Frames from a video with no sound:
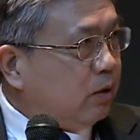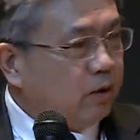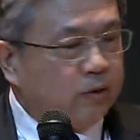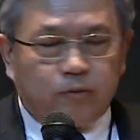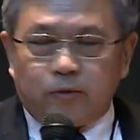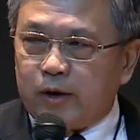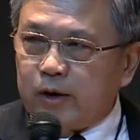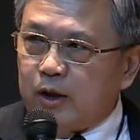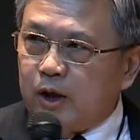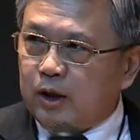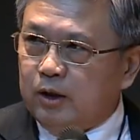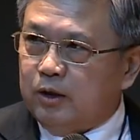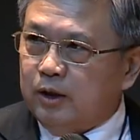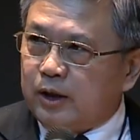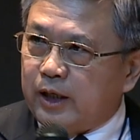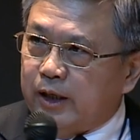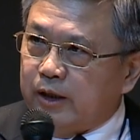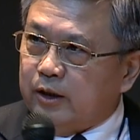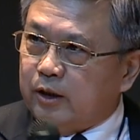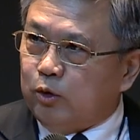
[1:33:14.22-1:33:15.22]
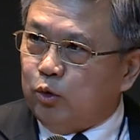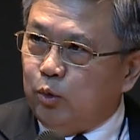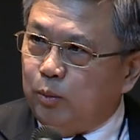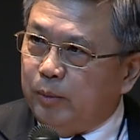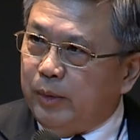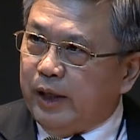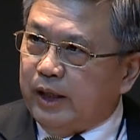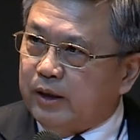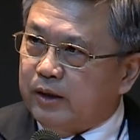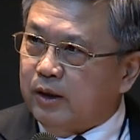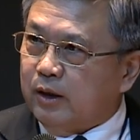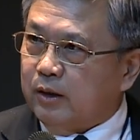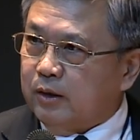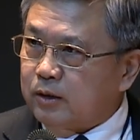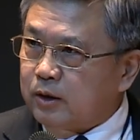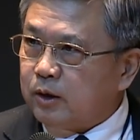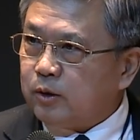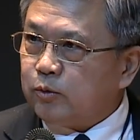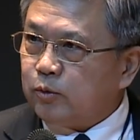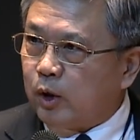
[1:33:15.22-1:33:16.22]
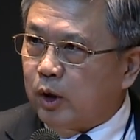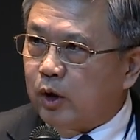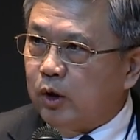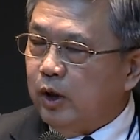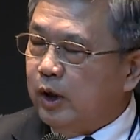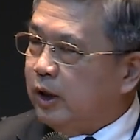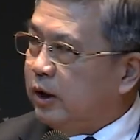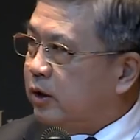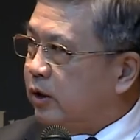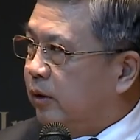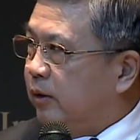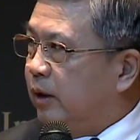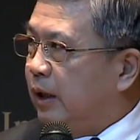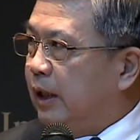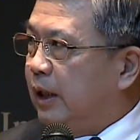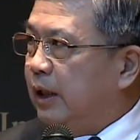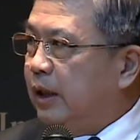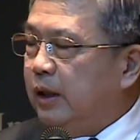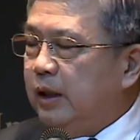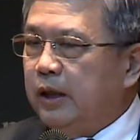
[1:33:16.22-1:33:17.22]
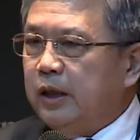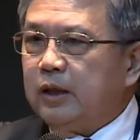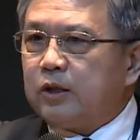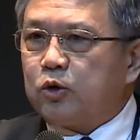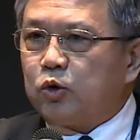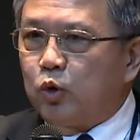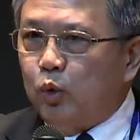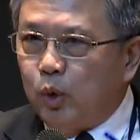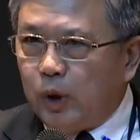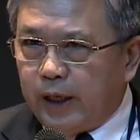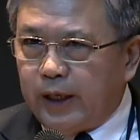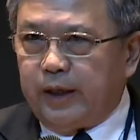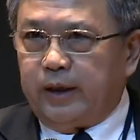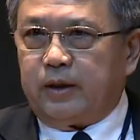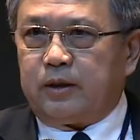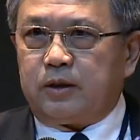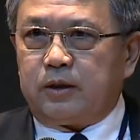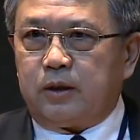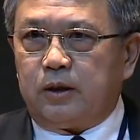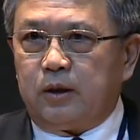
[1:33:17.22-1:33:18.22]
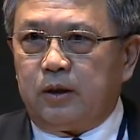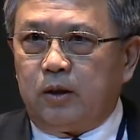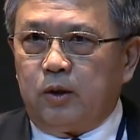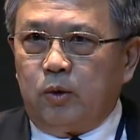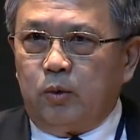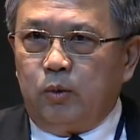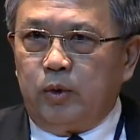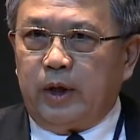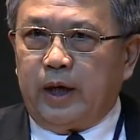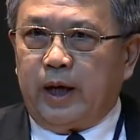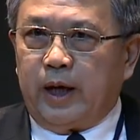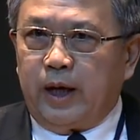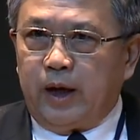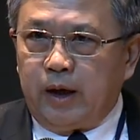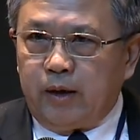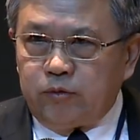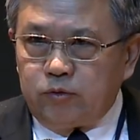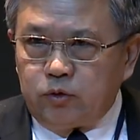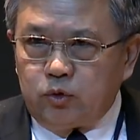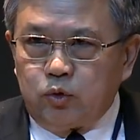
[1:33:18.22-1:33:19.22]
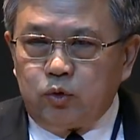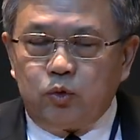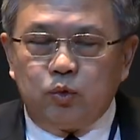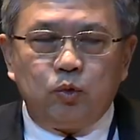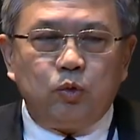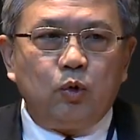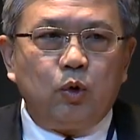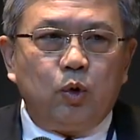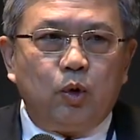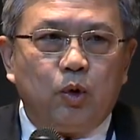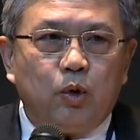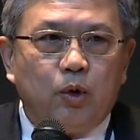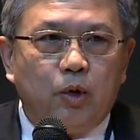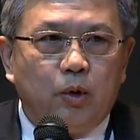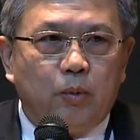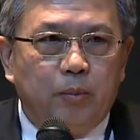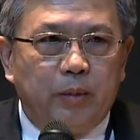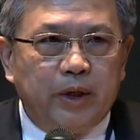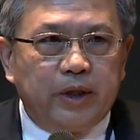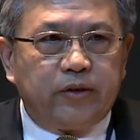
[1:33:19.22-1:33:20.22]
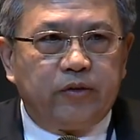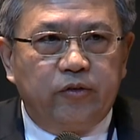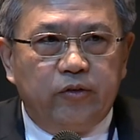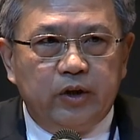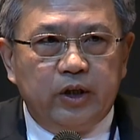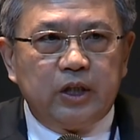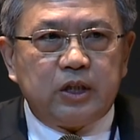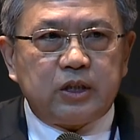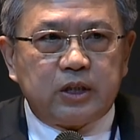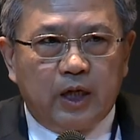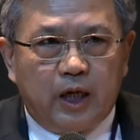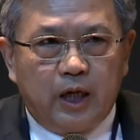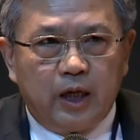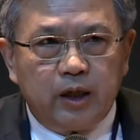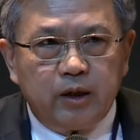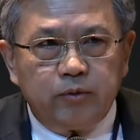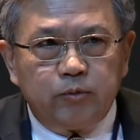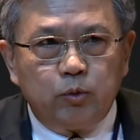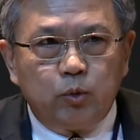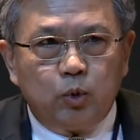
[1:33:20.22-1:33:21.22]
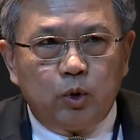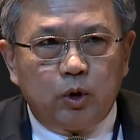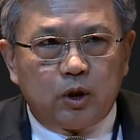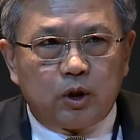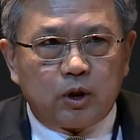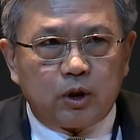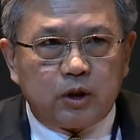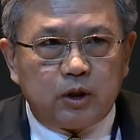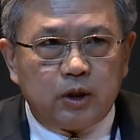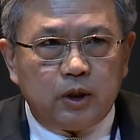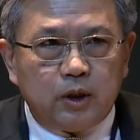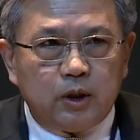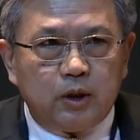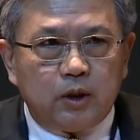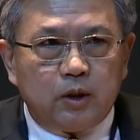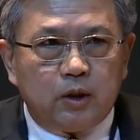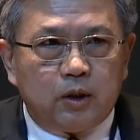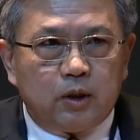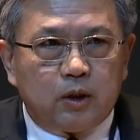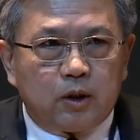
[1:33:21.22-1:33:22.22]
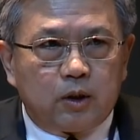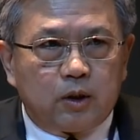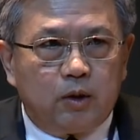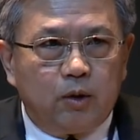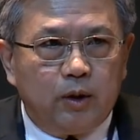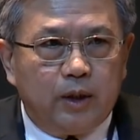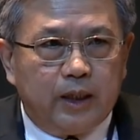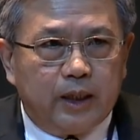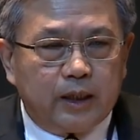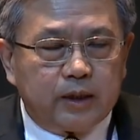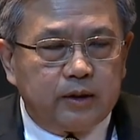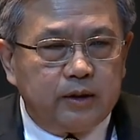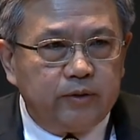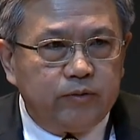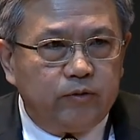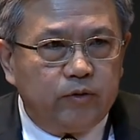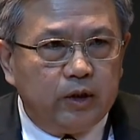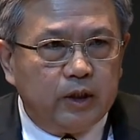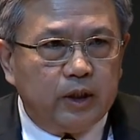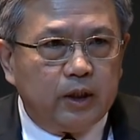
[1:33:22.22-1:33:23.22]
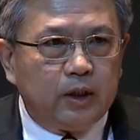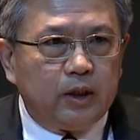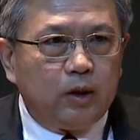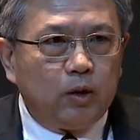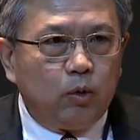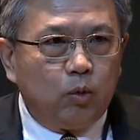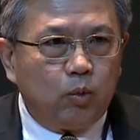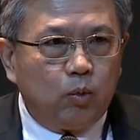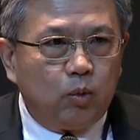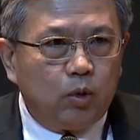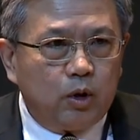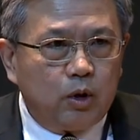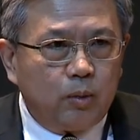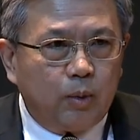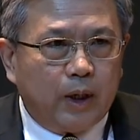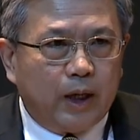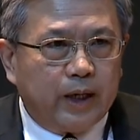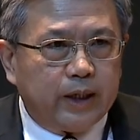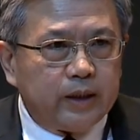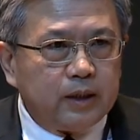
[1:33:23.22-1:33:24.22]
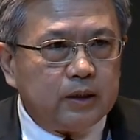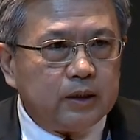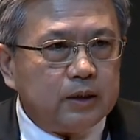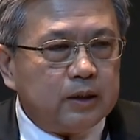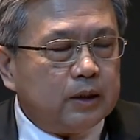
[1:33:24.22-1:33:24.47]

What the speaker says: we got together to make the regulation. It's too late. We have to make this kind of work collectively worldwide